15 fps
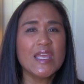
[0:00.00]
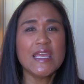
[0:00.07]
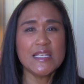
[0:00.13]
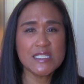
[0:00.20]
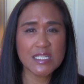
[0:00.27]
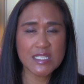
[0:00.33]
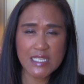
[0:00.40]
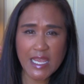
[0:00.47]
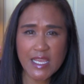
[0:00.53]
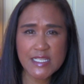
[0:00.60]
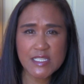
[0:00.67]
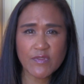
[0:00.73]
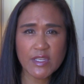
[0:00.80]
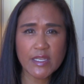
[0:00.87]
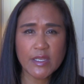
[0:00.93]
In
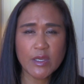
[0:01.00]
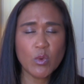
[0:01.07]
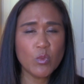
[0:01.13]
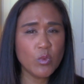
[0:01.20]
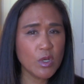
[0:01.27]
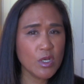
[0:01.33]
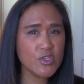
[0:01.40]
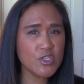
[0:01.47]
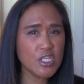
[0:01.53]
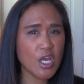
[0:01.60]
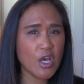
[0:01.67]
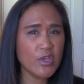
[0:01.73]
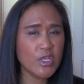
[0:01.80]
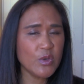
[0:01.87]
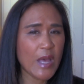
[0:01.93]
today's video, we'll
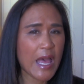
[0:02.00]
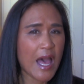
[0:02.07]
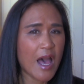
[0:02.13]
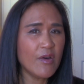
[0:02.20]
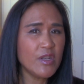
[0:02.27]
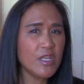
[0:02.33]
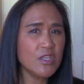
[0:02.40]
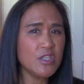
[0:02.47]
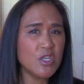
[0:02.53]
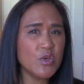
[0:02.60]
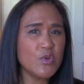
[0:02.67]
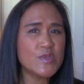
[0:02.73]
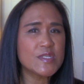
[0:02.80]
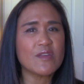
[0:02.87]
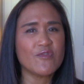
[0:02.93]
show you how to
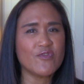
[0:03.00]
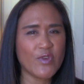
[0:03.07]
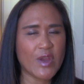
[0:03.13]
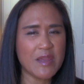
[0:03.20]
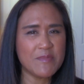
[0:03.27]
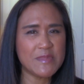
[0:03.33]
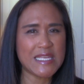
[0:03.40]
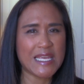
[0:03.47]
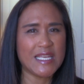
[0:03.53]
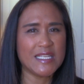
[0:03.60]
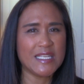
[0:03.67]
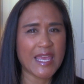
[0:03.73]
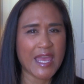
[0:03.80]
use frames in